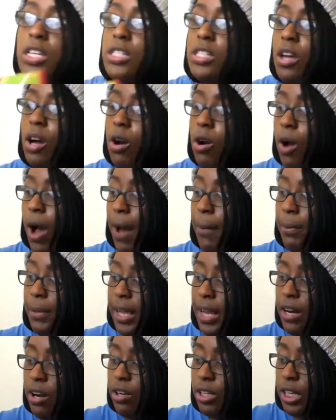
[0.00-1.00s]
So I
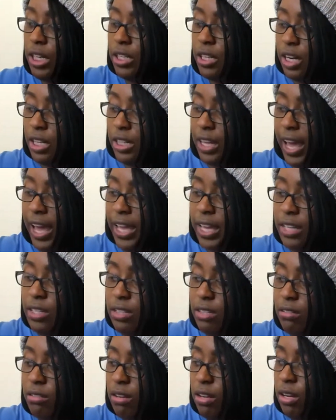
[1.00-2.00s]
plan on getting her like
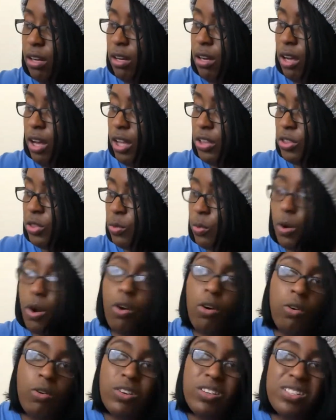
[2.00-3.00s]
a
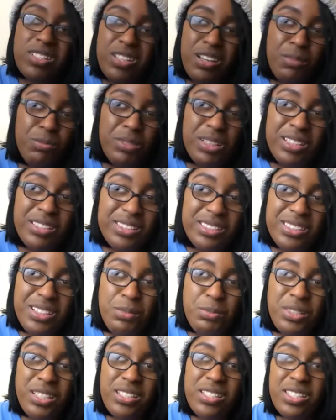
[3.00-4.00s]
throw or something
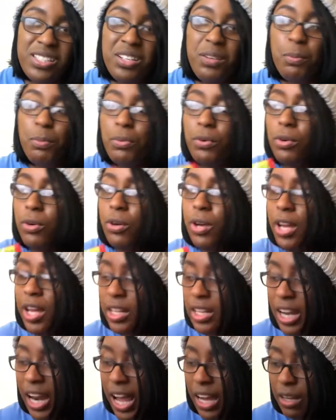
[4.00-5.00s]
simple
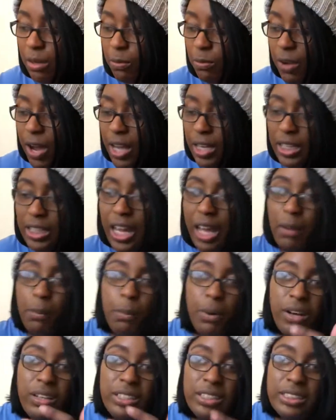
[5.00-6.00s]
that I could find at like
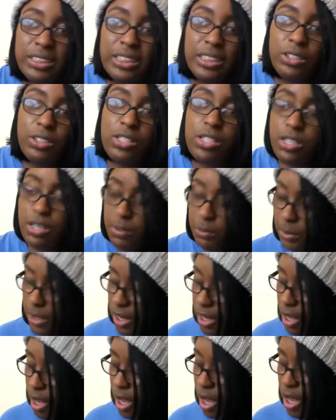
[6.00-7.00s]
Burlington or
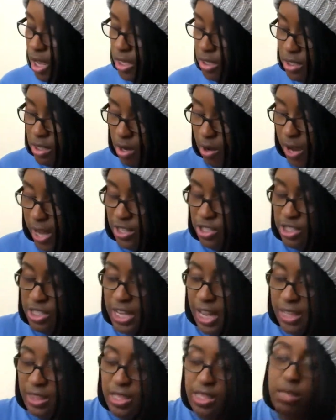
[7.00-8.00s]
something. So I just
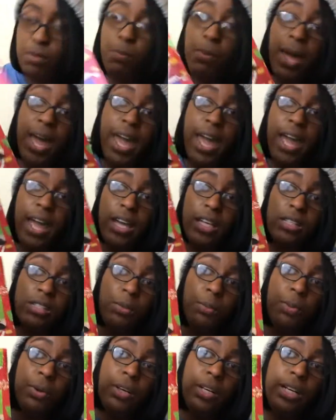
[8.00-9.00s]
got this bag
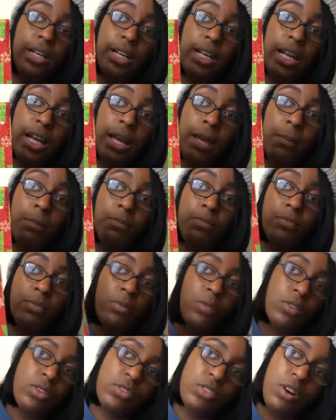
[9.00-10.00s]
to put it in,
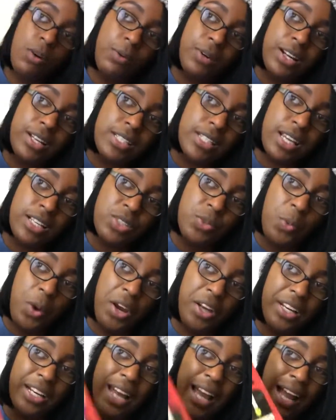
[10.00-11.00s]
so when I take to
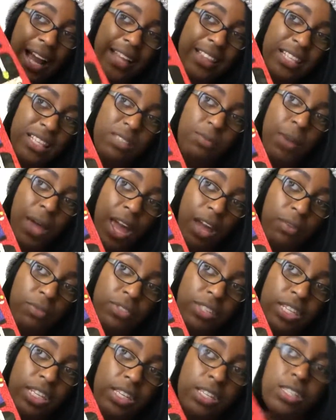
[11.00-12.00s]
work, and I got this bag for
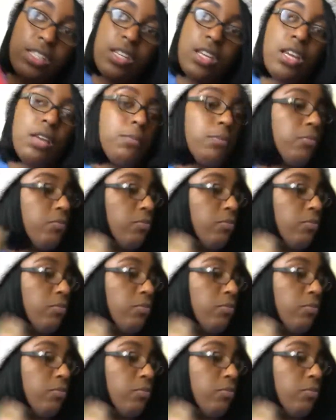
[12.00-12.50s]
10 cents.